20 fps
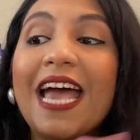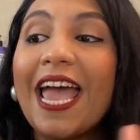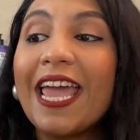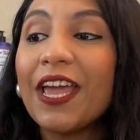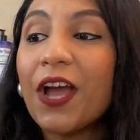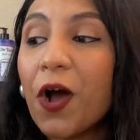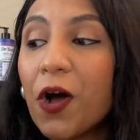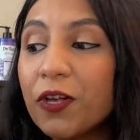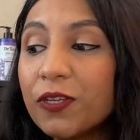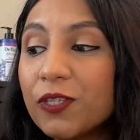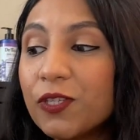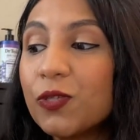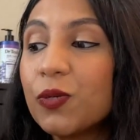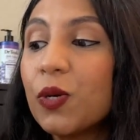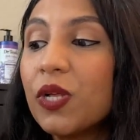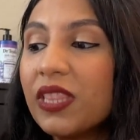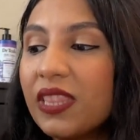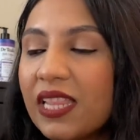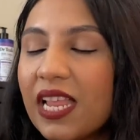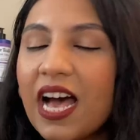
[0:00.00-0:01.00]
I
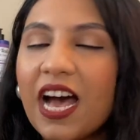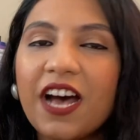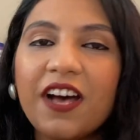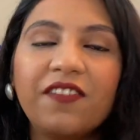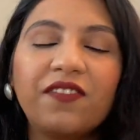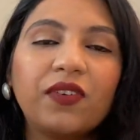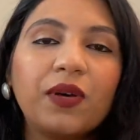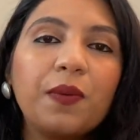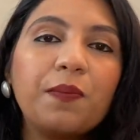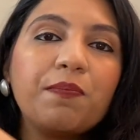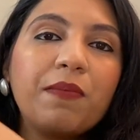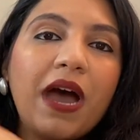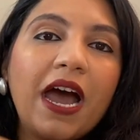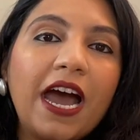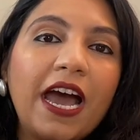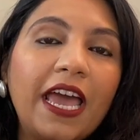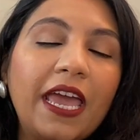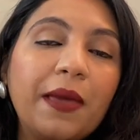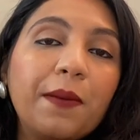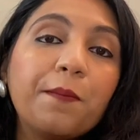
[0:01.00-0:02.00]
also love
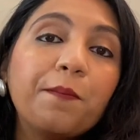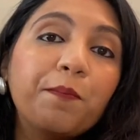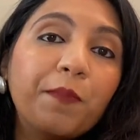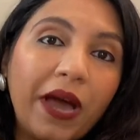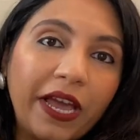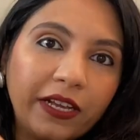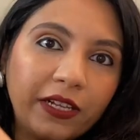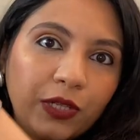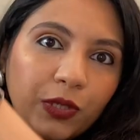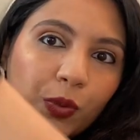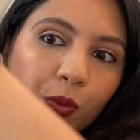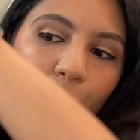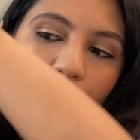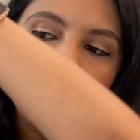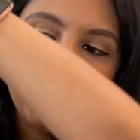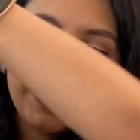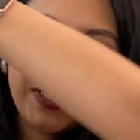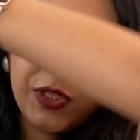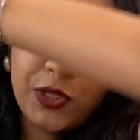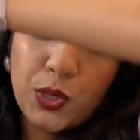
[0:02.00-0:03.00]
my Michael
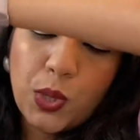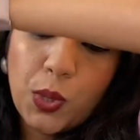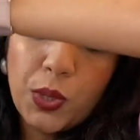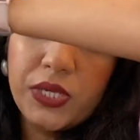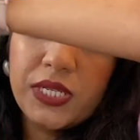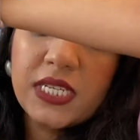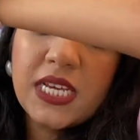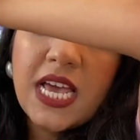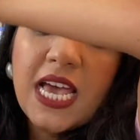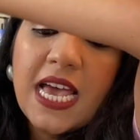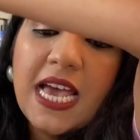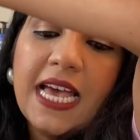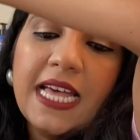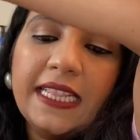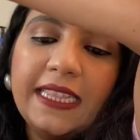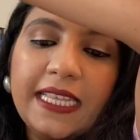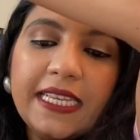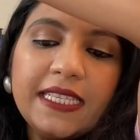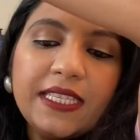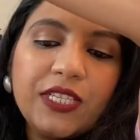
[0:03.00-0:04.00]
Kors tote.
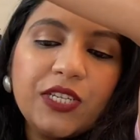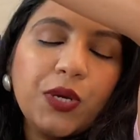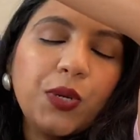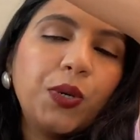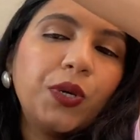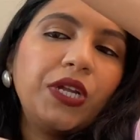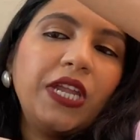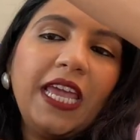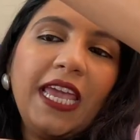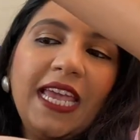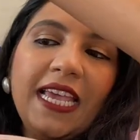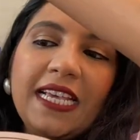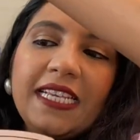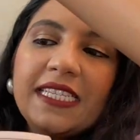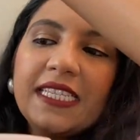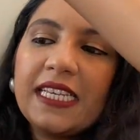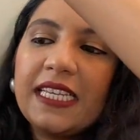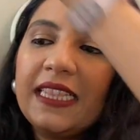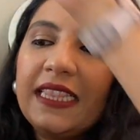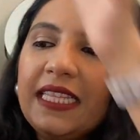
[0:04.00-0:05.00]
This tote
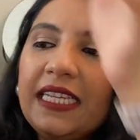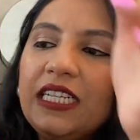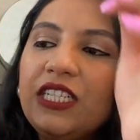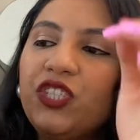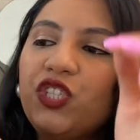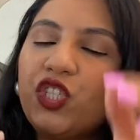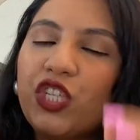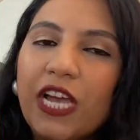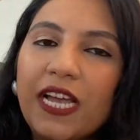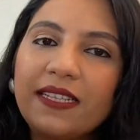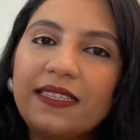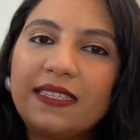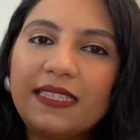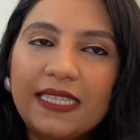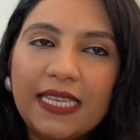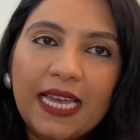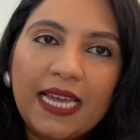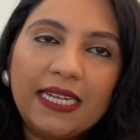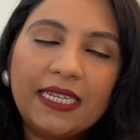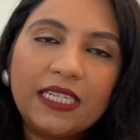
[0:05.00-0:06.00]
is the Jet
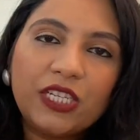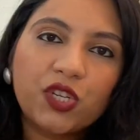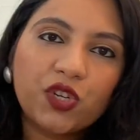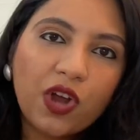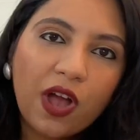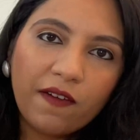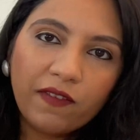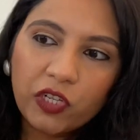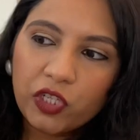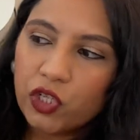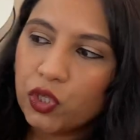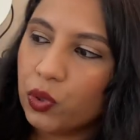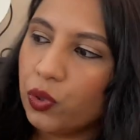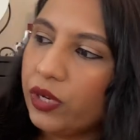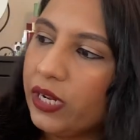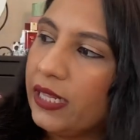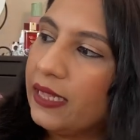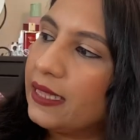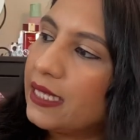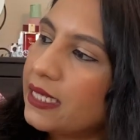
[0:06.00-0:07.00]
Set Travel
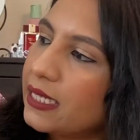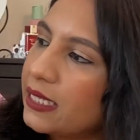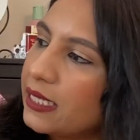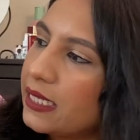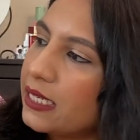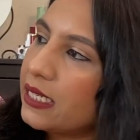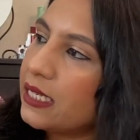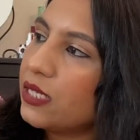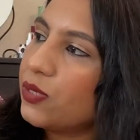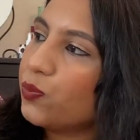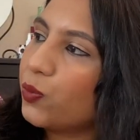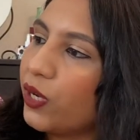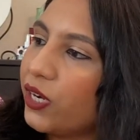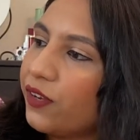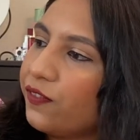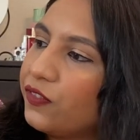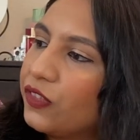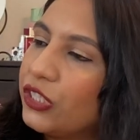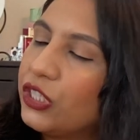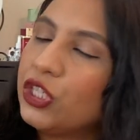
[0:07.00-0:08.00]
Tote, and this is one
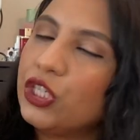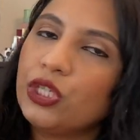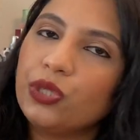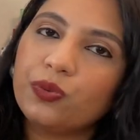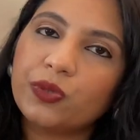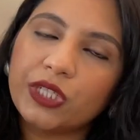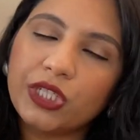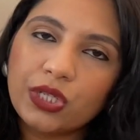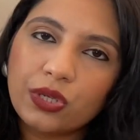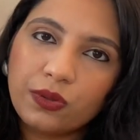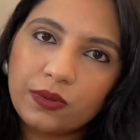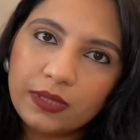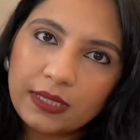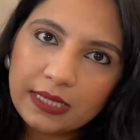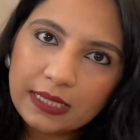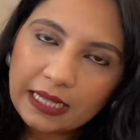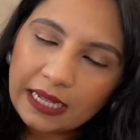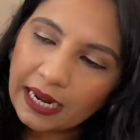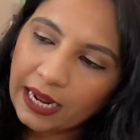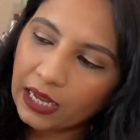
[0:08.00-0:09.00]
of the newer totes
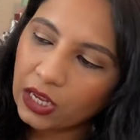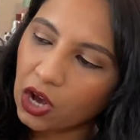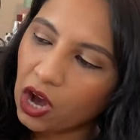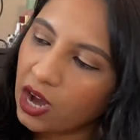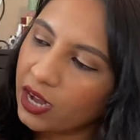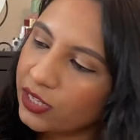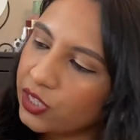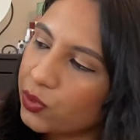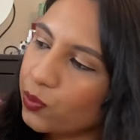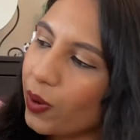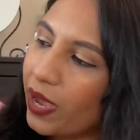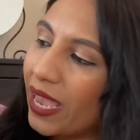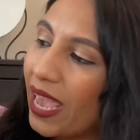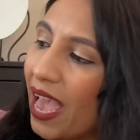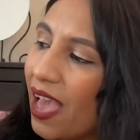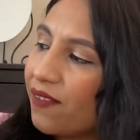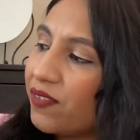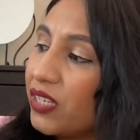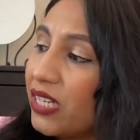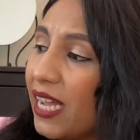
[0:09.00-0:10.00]
that I got. So I
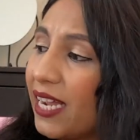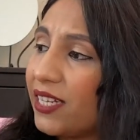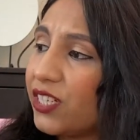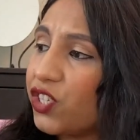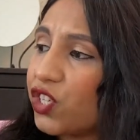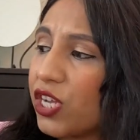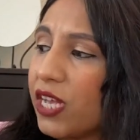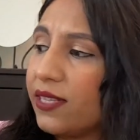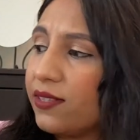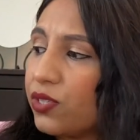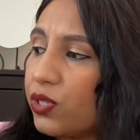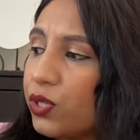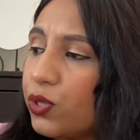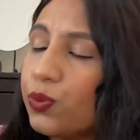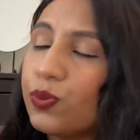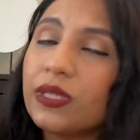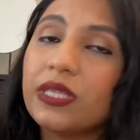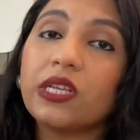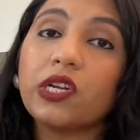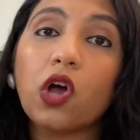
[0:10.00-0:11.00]
haven't had a chance to
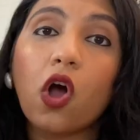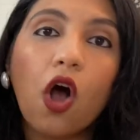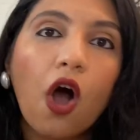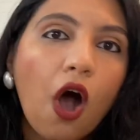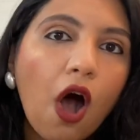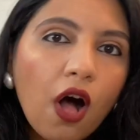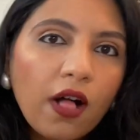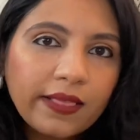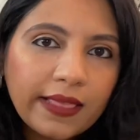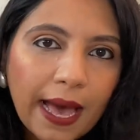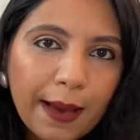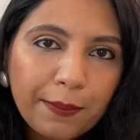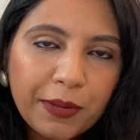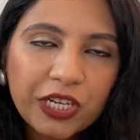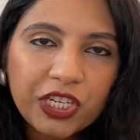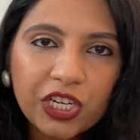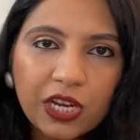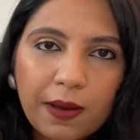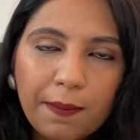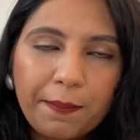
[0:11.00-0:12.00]
use it all that
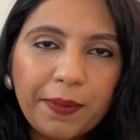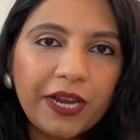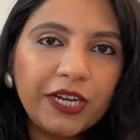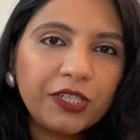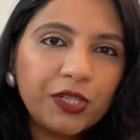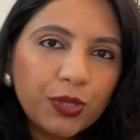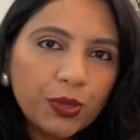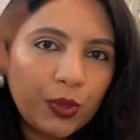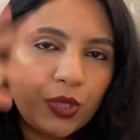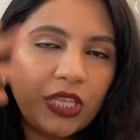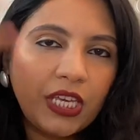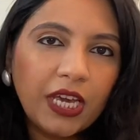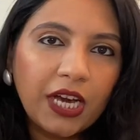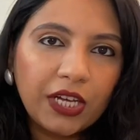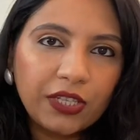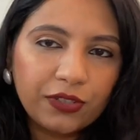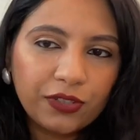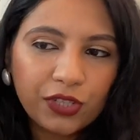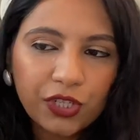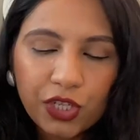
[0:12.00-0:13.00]
much compared to the
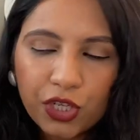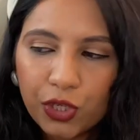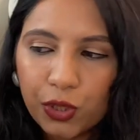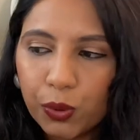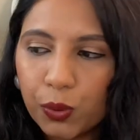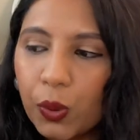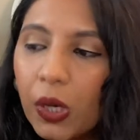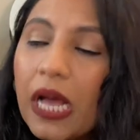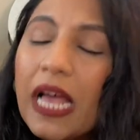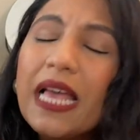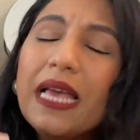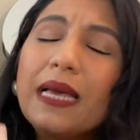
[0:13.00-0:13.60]
other two,